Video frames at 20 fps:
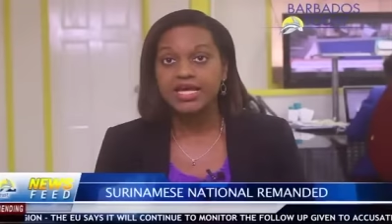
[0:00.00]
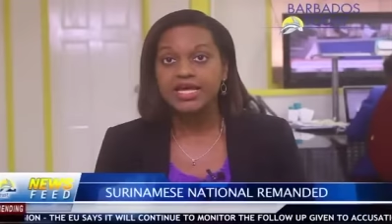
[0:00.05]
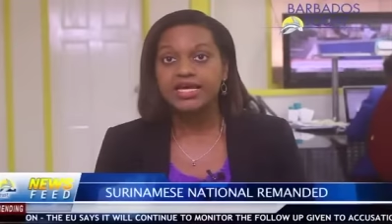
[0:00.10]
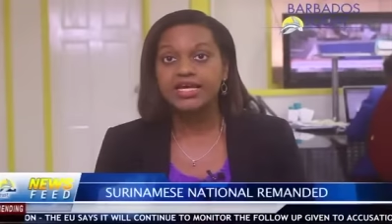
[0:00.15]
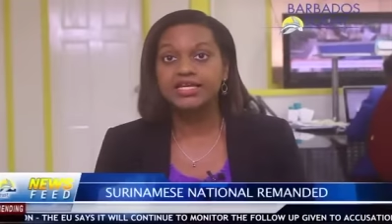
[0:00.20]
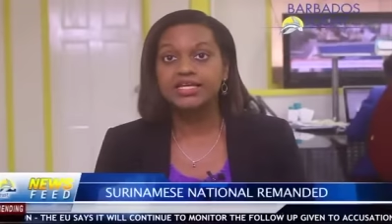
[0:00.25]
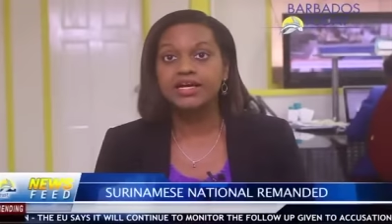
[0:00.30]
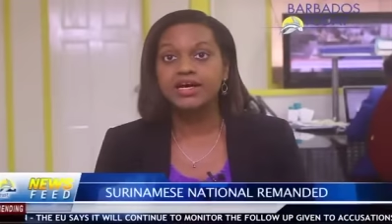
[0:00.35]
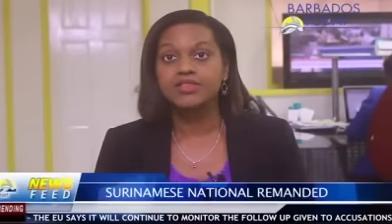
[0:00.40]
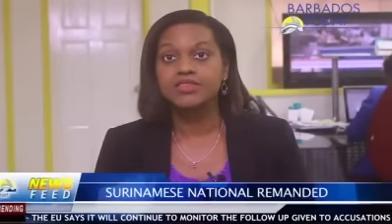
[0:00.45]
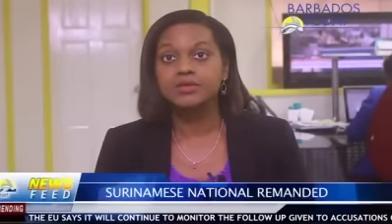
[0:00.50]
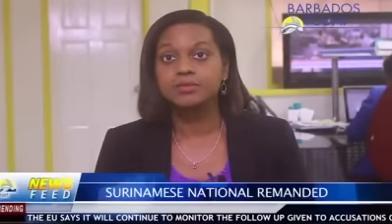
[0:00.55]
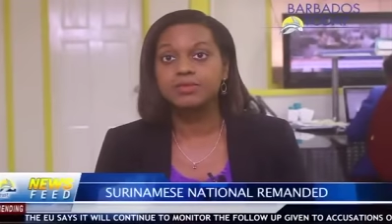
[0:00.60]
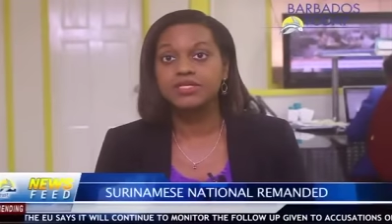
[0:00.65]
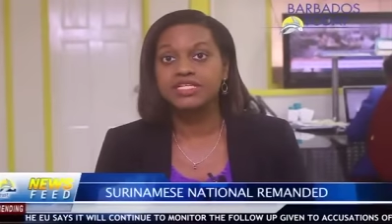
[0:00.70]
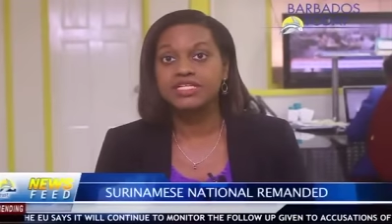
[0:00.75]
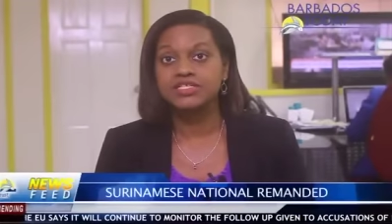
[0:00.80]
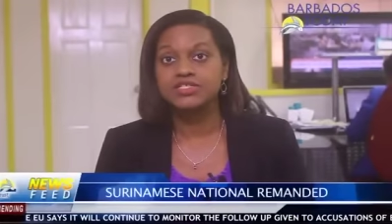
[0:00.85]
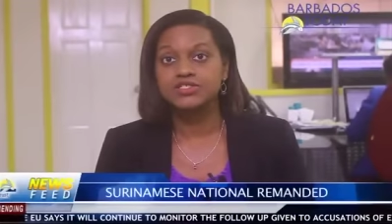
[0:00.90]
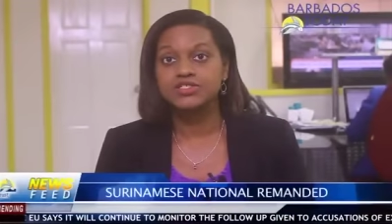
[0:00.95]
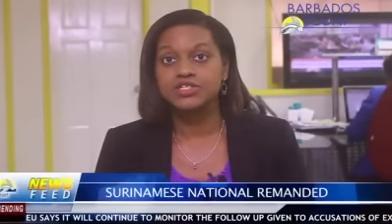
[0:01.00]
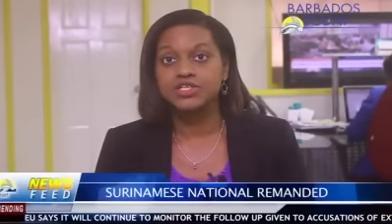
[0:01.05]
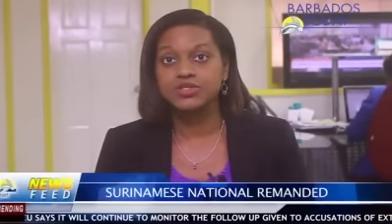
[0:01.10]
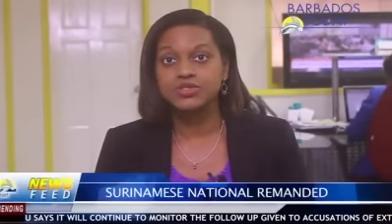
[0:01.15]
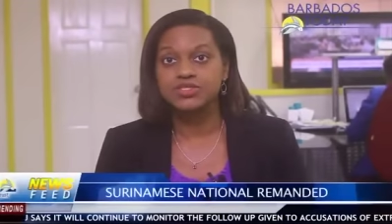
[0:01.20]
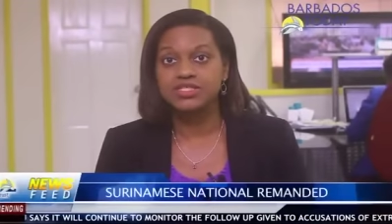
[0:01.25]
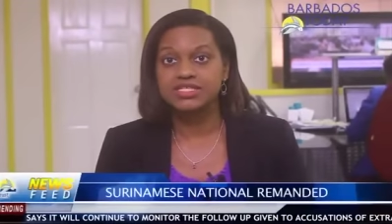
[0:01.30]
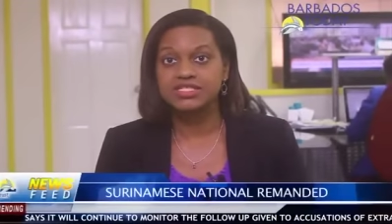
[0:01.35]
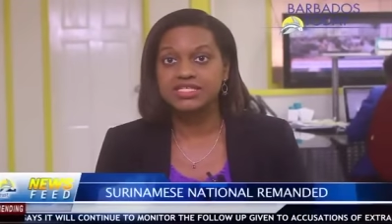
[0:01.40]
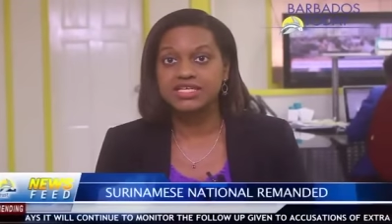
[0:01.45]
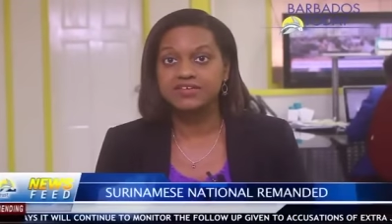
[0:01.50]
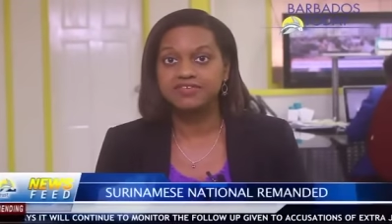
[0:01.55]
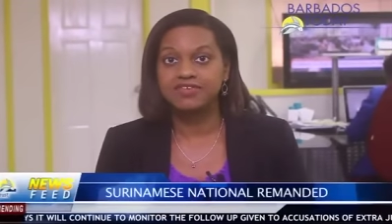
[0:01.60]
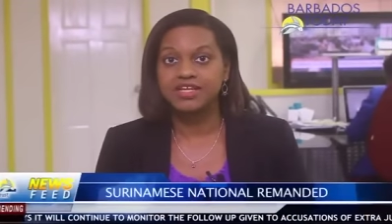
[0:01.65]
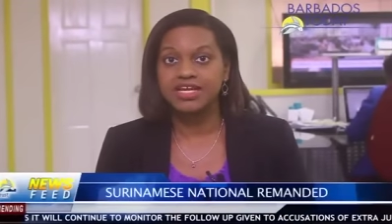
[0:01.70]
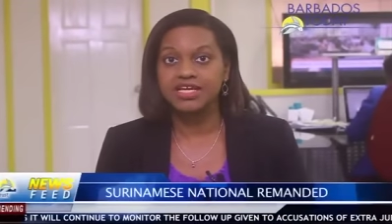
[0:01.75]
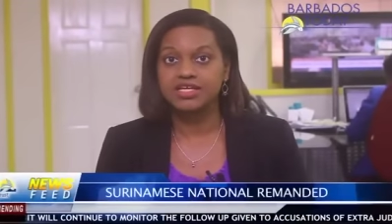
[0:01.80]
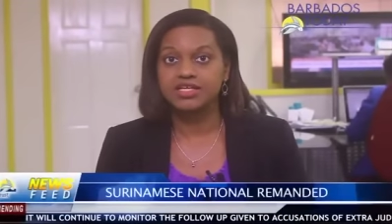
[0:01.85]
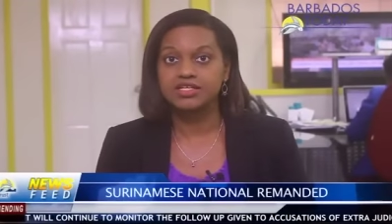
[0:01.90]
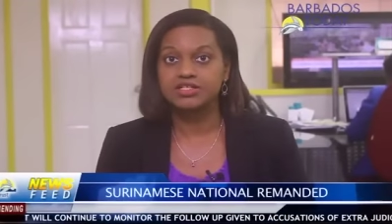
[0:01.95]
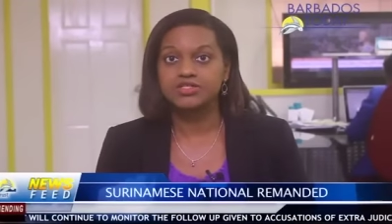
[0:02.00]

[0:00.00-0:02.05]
In other police news this evening,